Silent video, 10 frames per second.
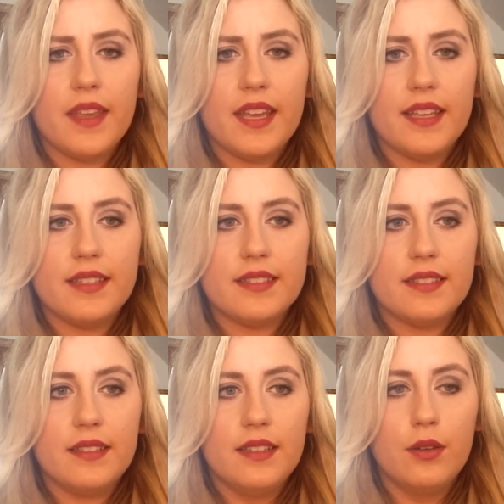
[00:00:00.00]

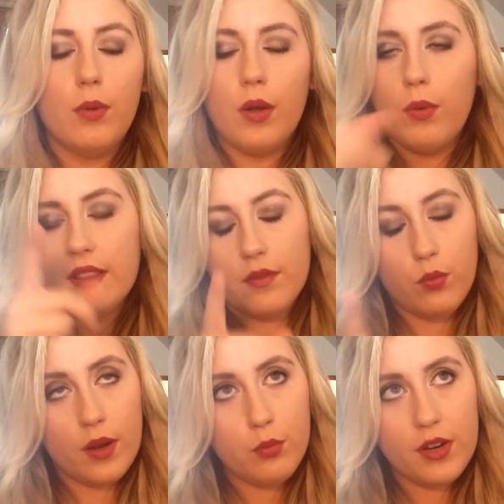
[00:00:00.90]
is,
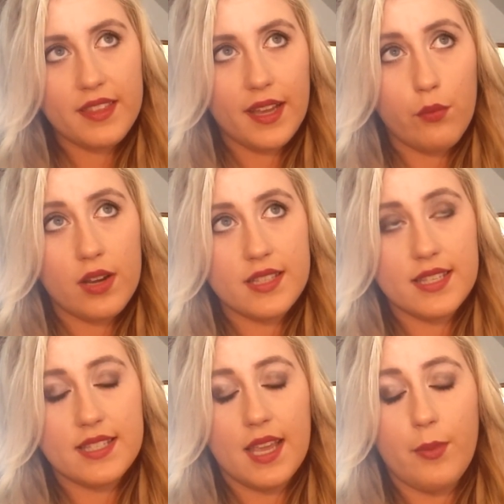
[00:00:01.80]
one more thing I
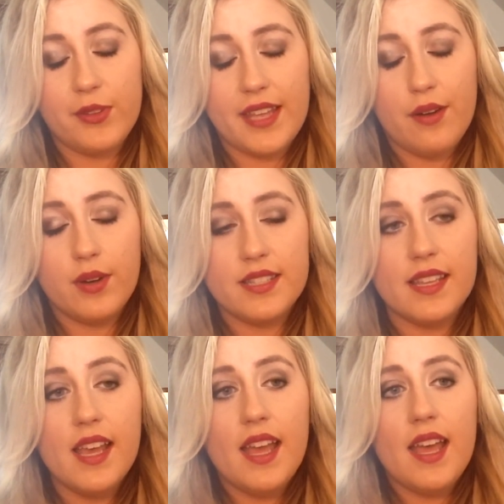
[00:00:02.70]
wanted to say about that
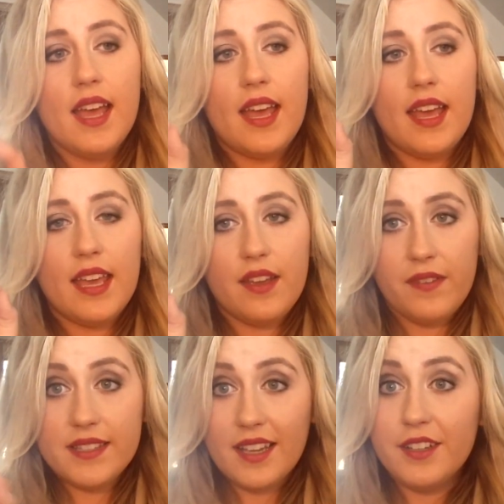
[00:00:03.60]
was,
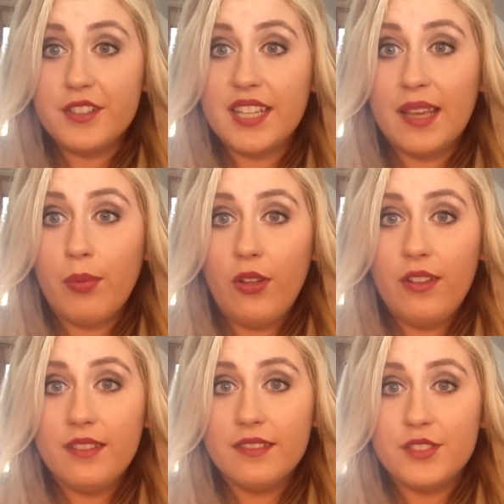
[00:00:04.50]
if it's on your
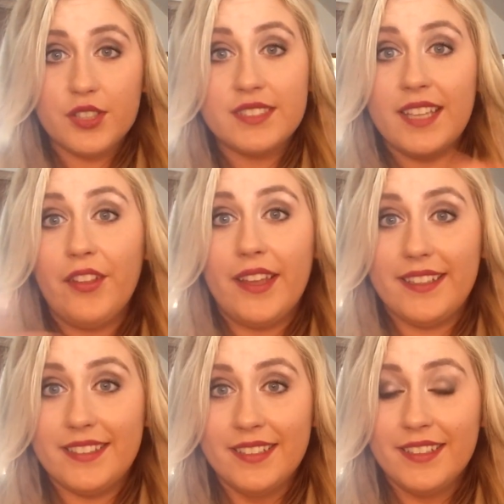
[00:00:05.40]
table, just sell
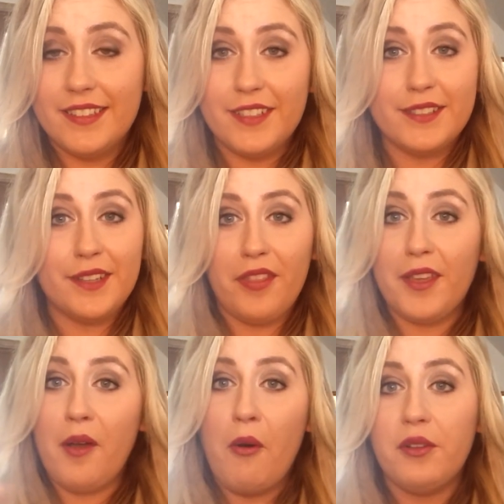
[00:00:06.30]
it. There's
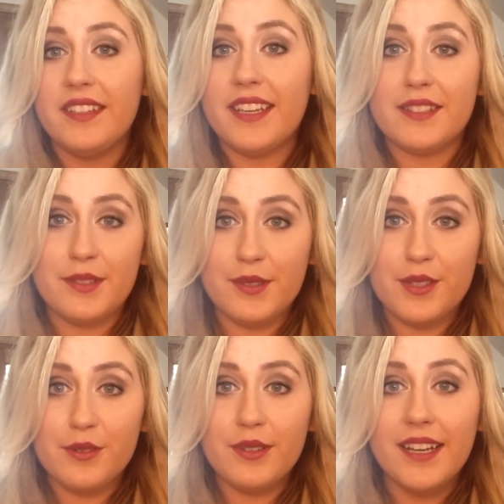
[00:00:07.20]
nothing holding it to
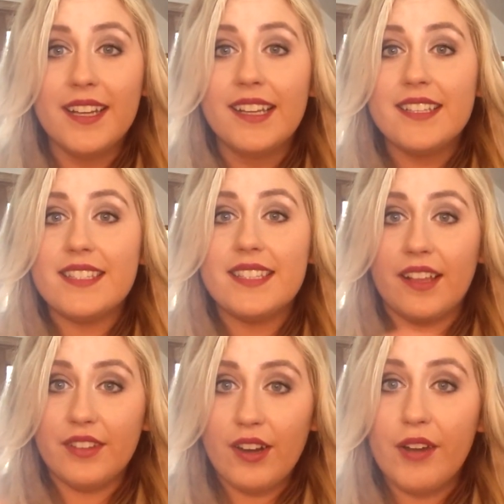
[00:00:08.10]
you.
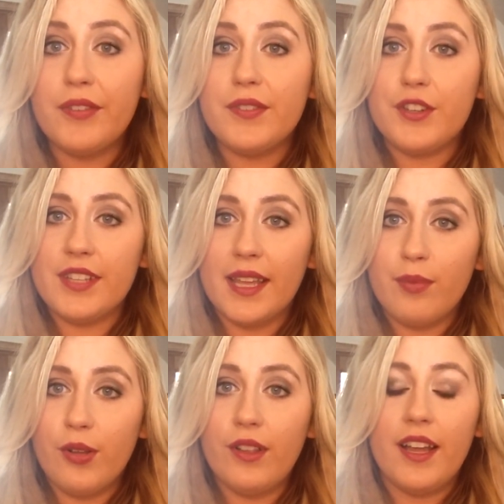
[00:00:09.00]
Sell it off of your
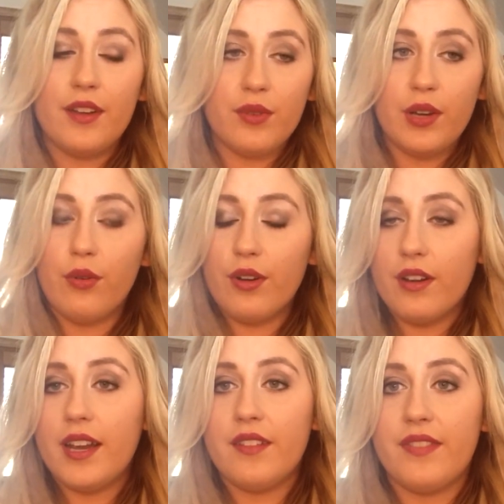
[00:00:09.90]
table and
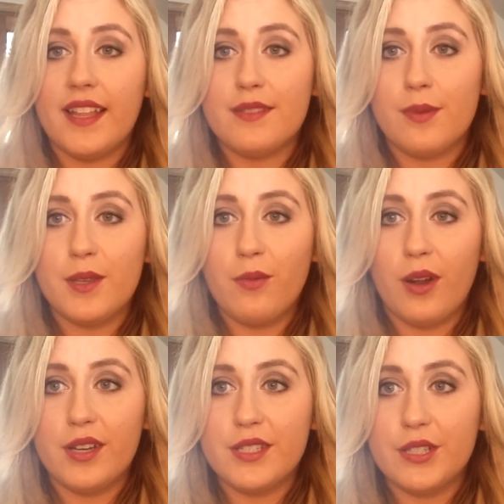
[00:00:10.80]
reorder it if that's what you
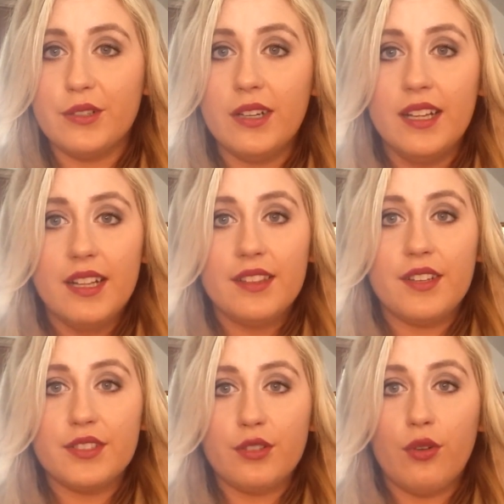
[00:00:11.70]
want to do.
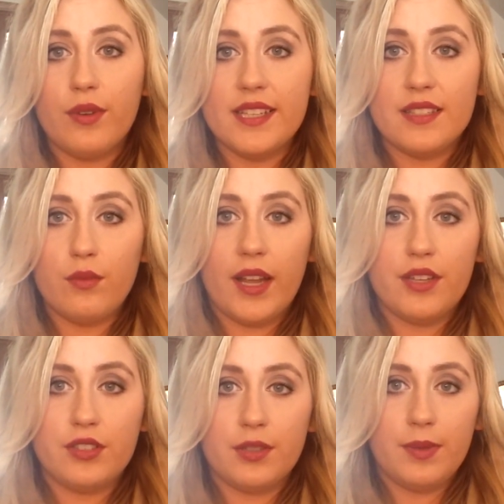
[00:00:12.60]
There's no reason why
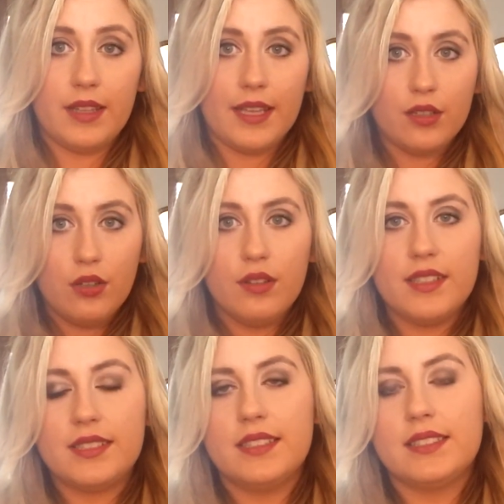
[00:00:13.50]
you should be like,
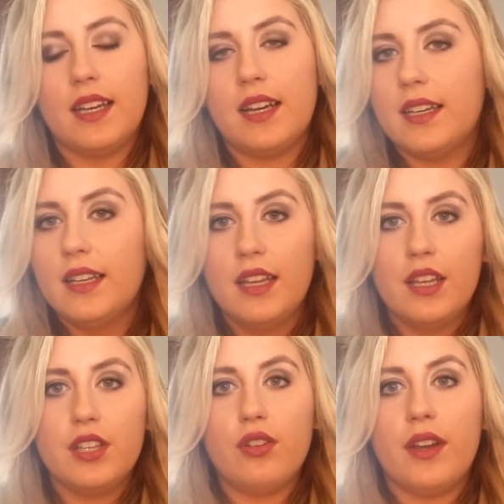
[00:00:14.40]
this is, I
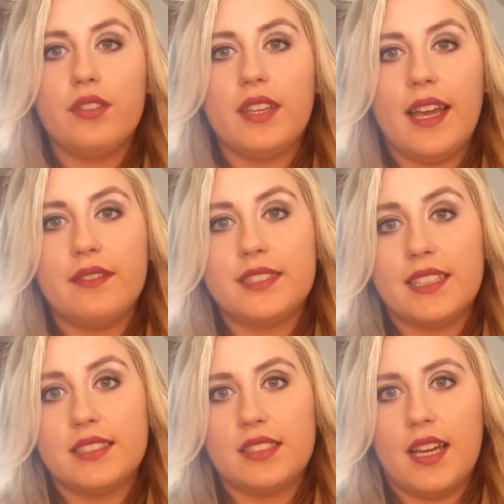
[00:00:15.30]
only have
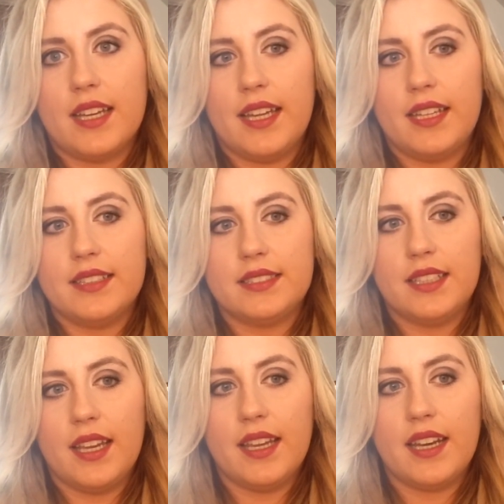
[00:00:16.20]
6
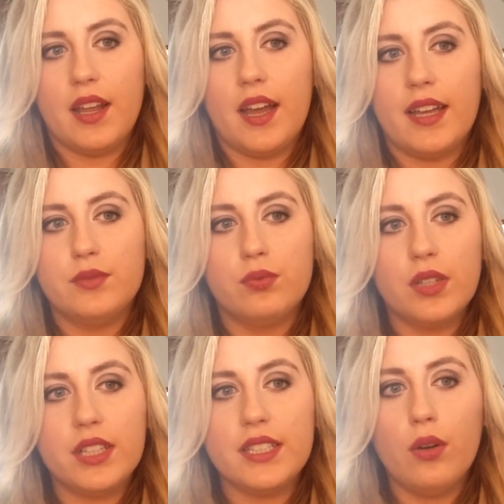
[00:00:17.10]
lockets and I
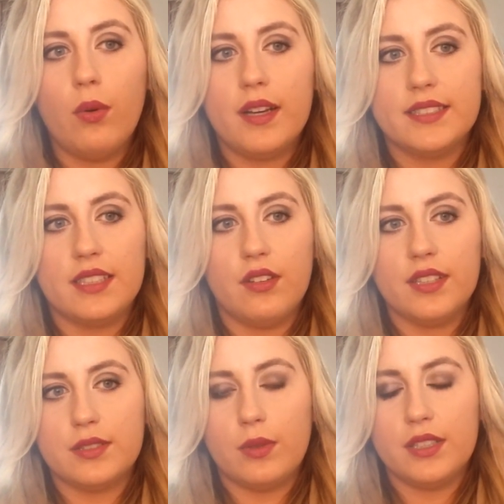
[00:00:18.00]
really don't want to sell
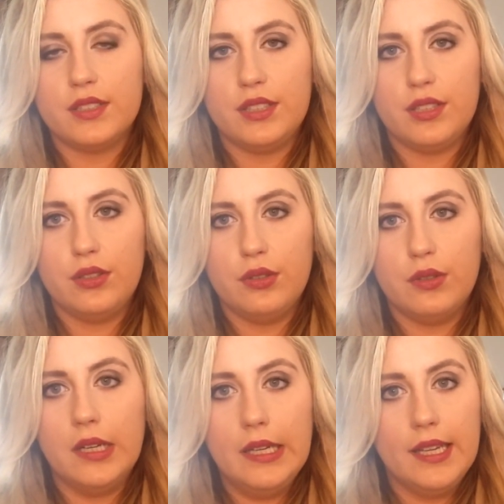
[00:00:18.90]
this one to
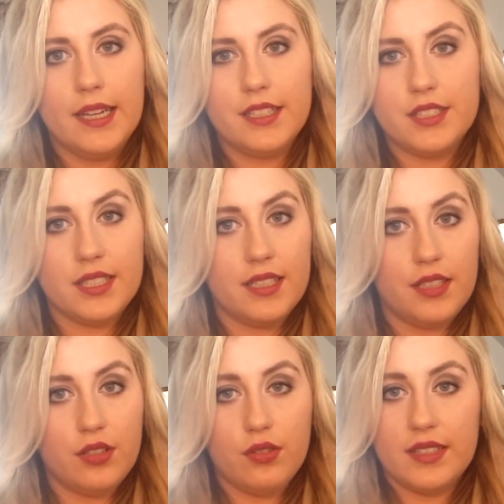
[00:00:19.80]
you. And
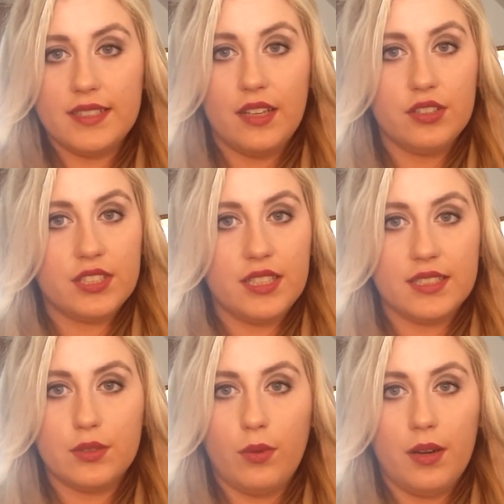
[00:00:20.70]
you can tell she
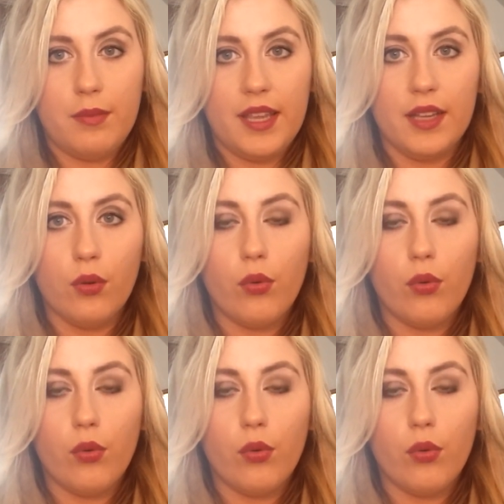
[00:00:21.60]
doesn't want to make an